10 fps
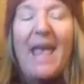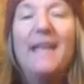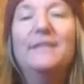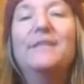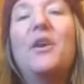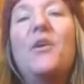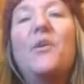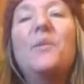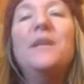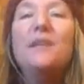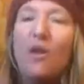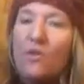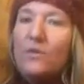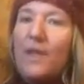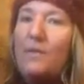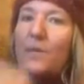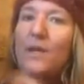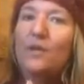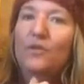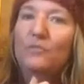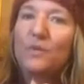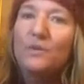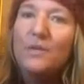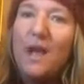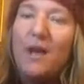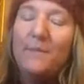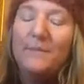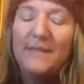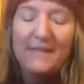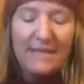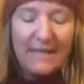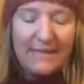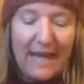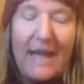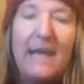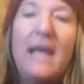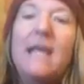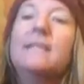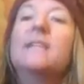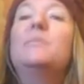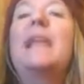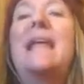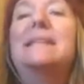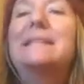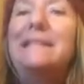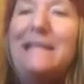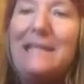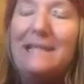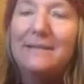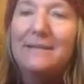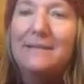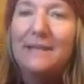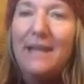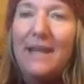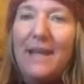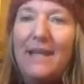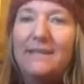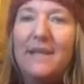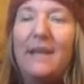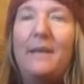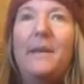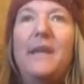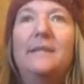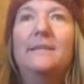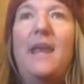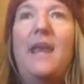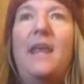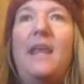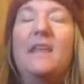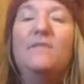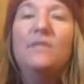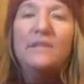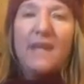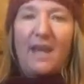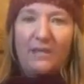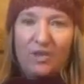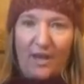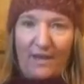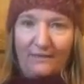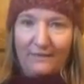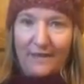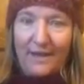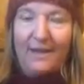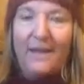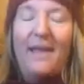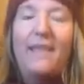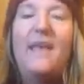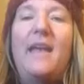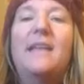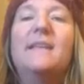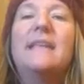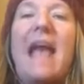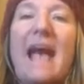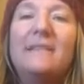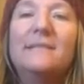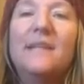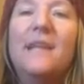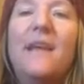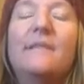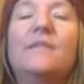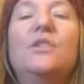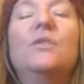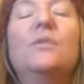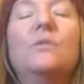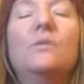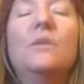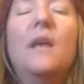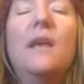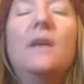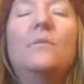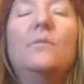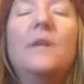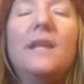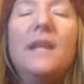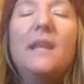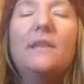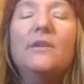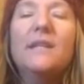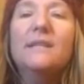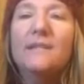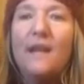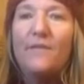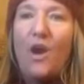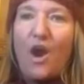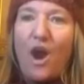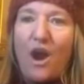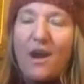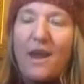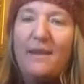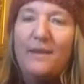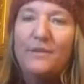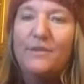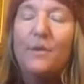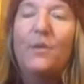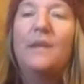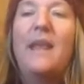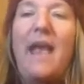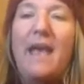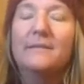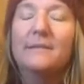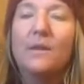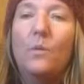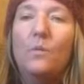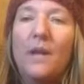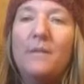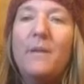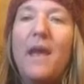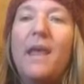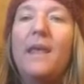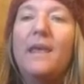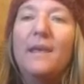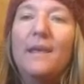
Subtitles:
And so we know that when a new moon comes, it's a day to plant seeds. It's a invitation that is asking us to really look inside of our heart and our soul and ask, what am I